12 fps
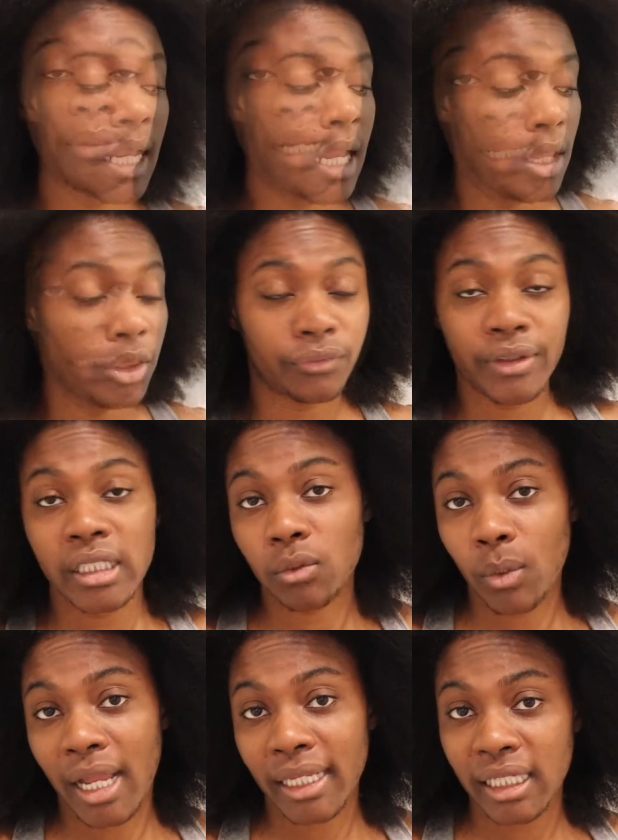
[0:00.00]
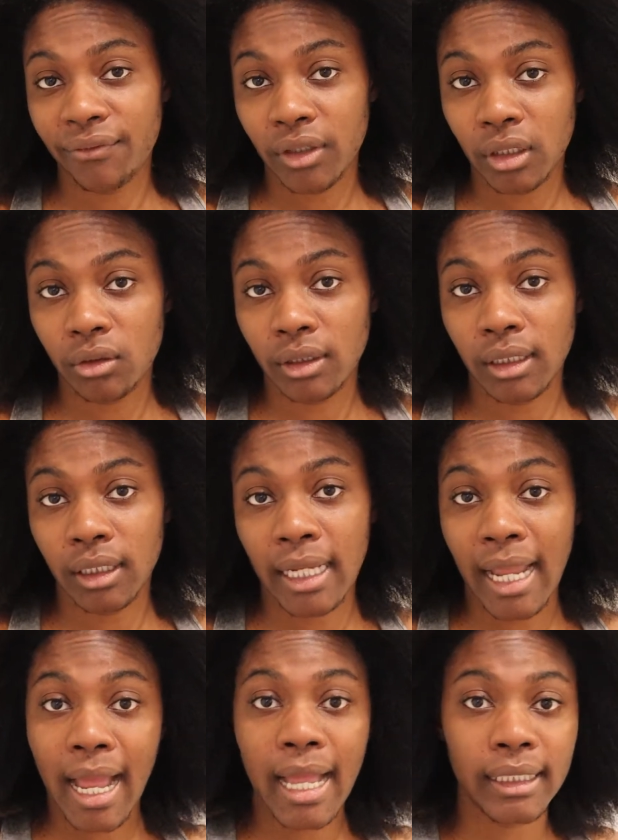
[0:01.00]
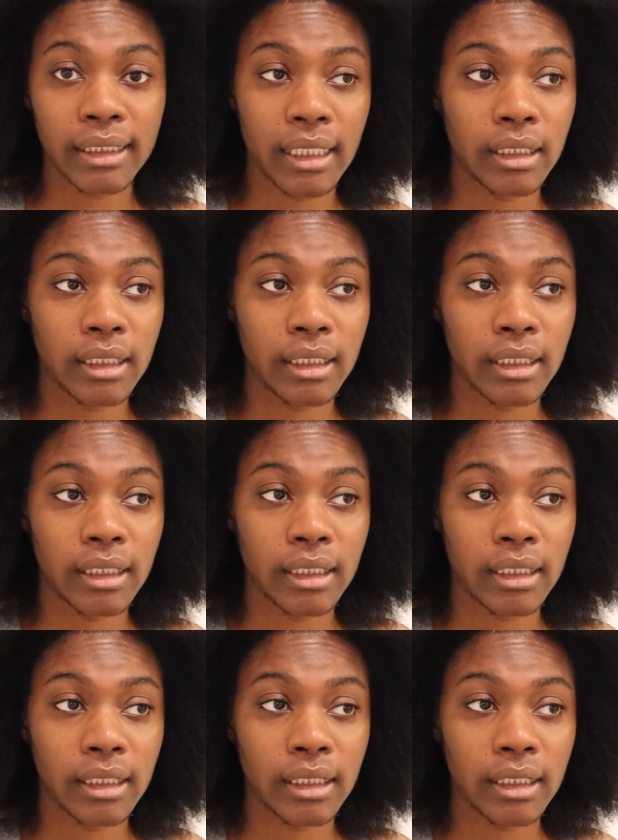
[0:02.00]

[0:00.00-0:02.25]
But the reason why I even got